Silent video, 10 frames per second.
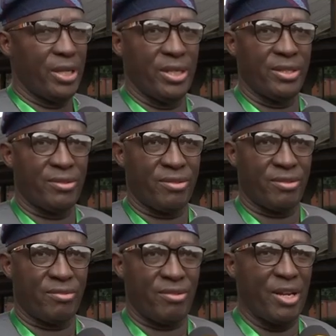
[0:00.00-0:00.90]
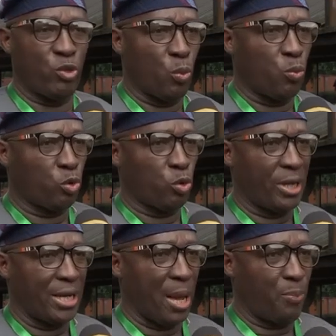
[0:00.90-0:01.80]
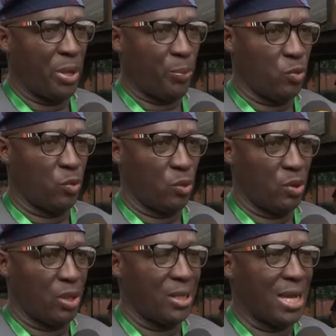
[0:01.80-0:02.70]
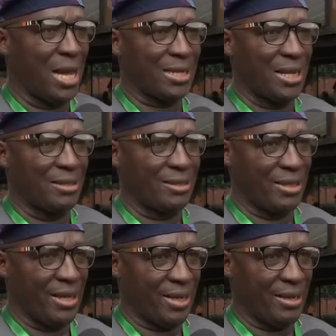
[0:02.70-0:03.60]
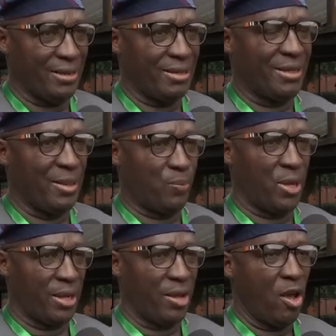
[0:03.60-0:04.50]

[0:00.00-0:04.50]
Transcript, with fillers: is trying to put together people that can think deeply